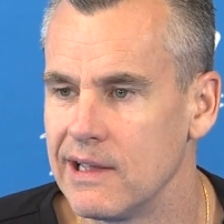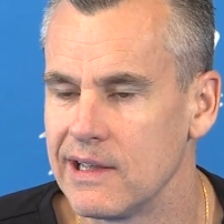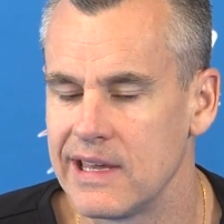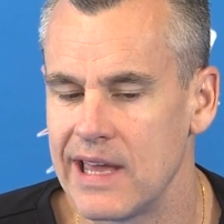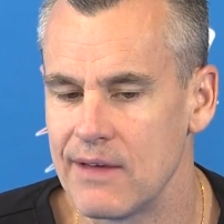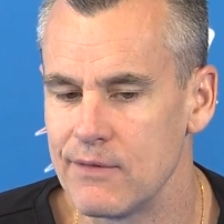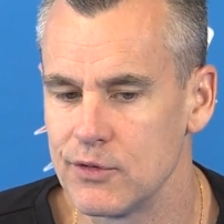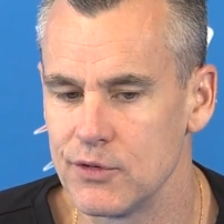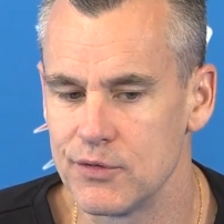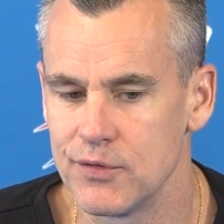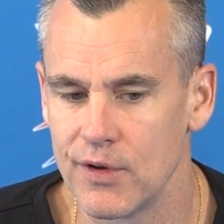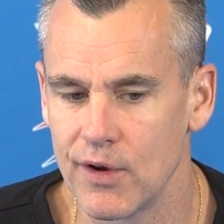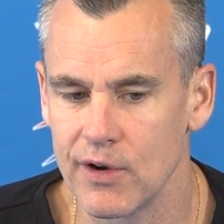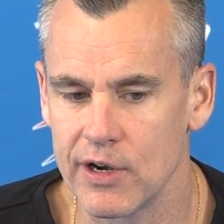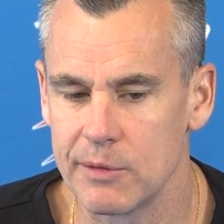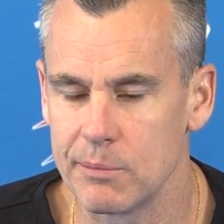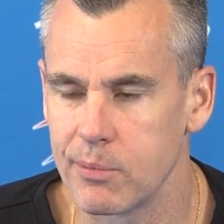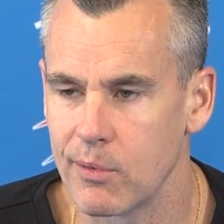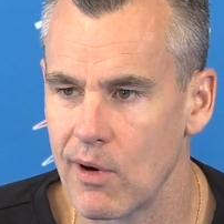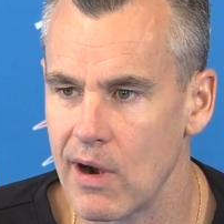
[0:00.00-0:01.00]
Kevin's
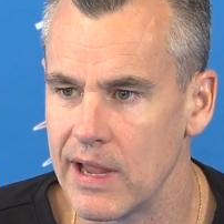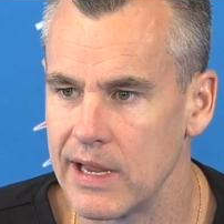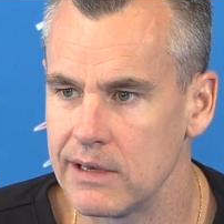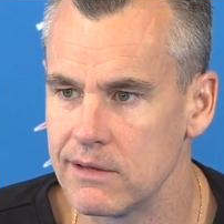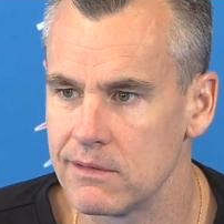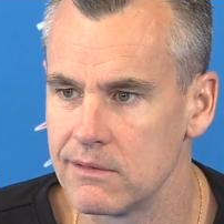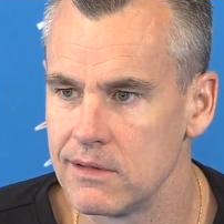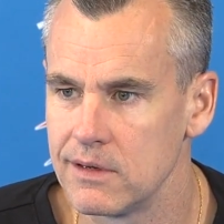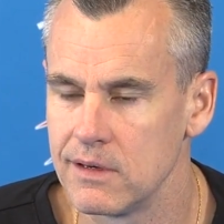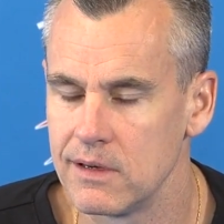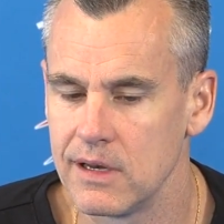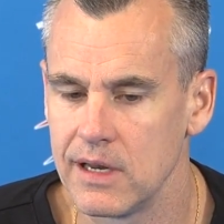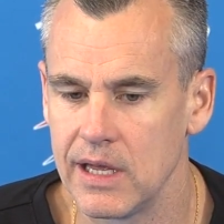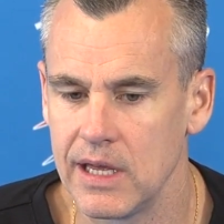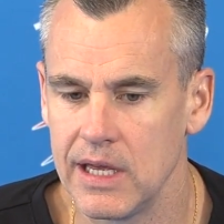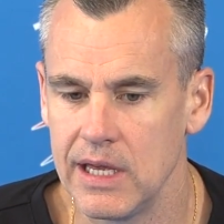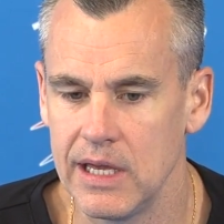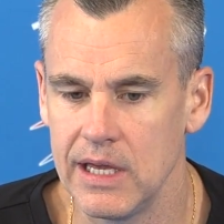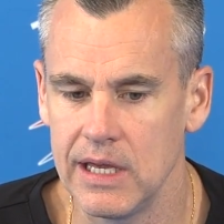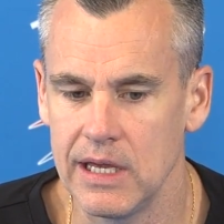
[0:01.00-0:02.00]
very bright
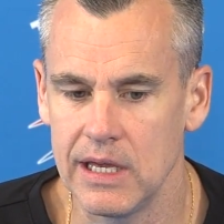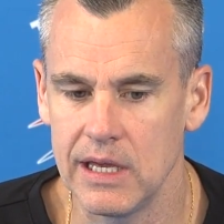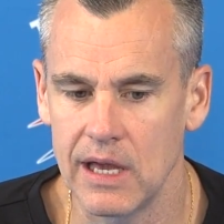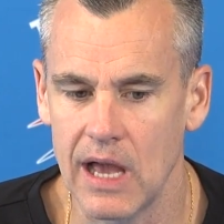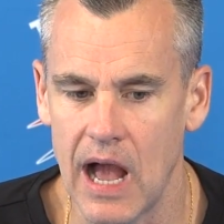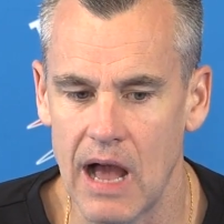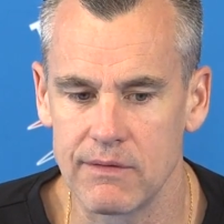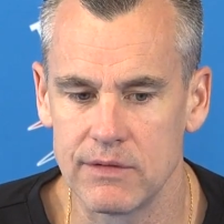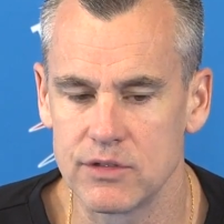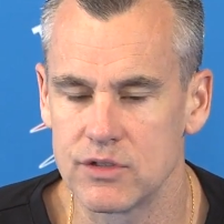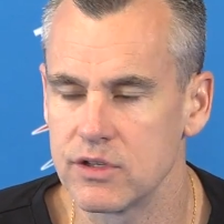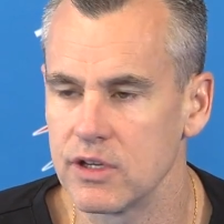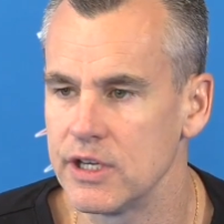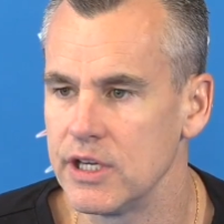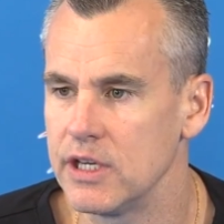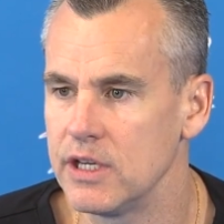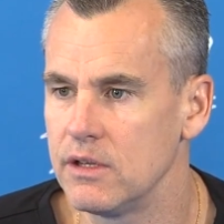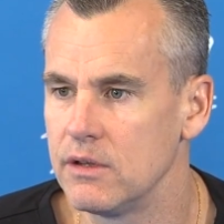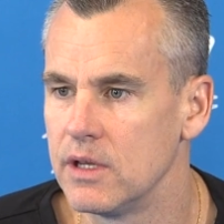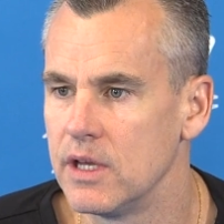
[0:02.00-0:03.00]
he
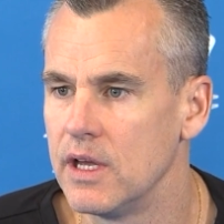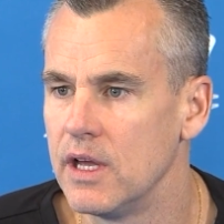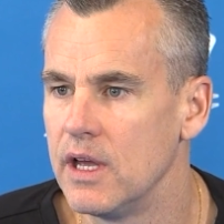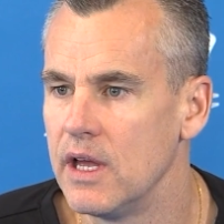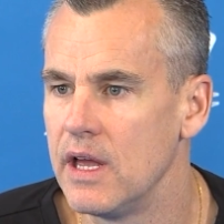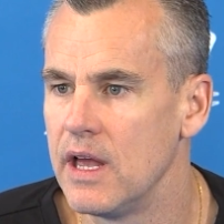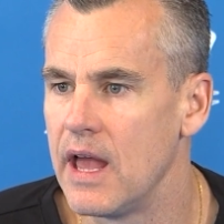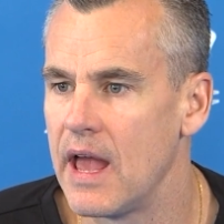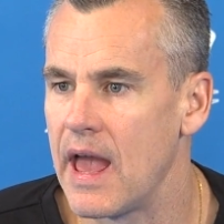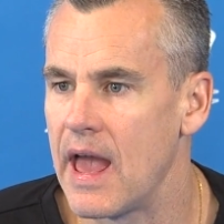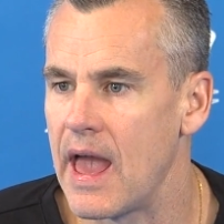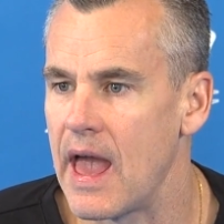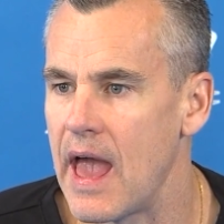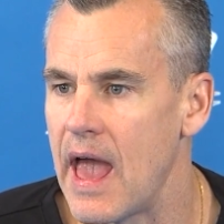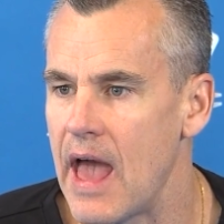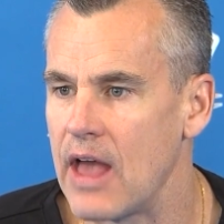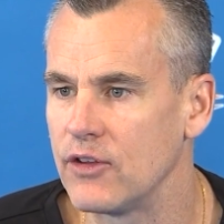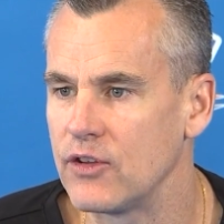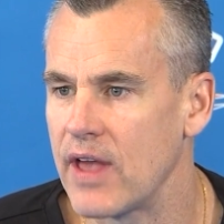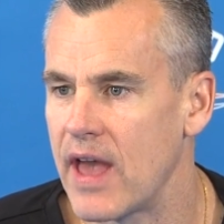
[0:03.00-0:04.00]
obviously
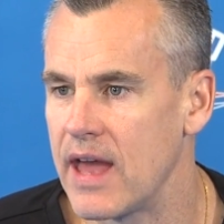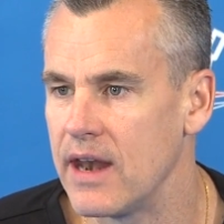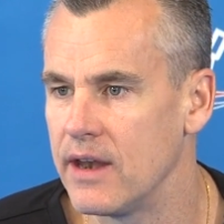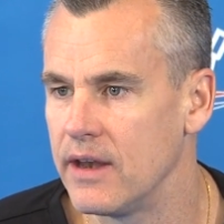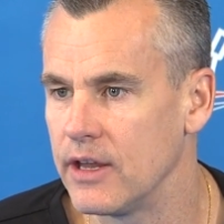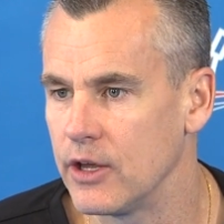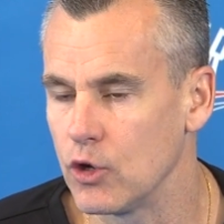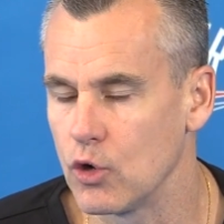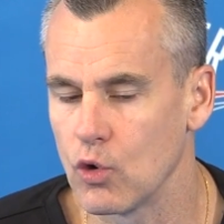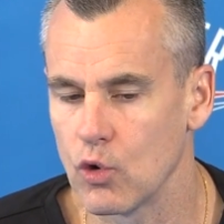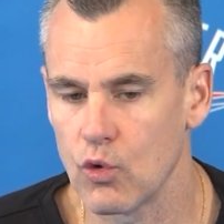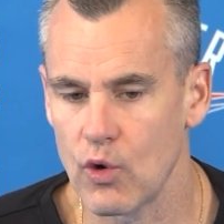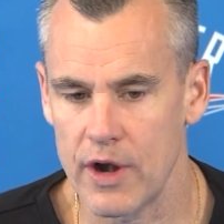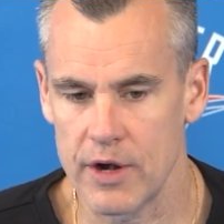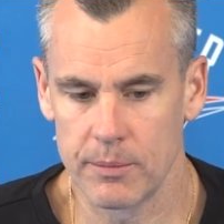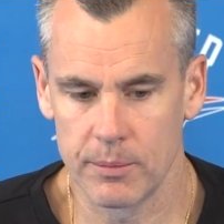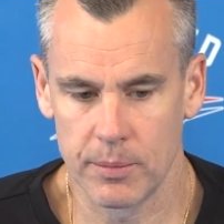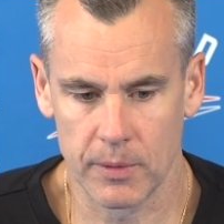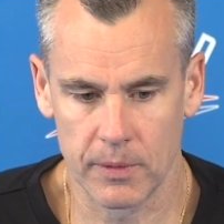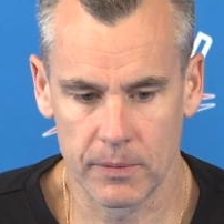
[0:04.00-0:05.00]
has had an
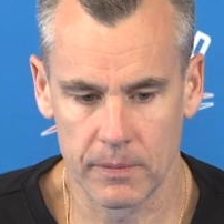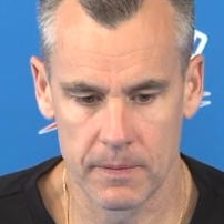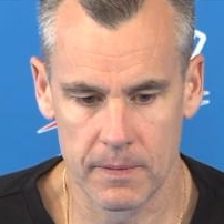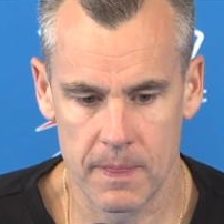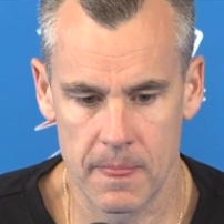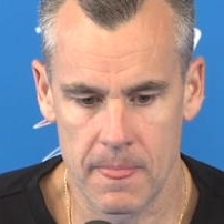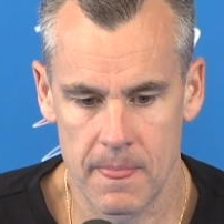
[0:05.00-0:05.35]
incredible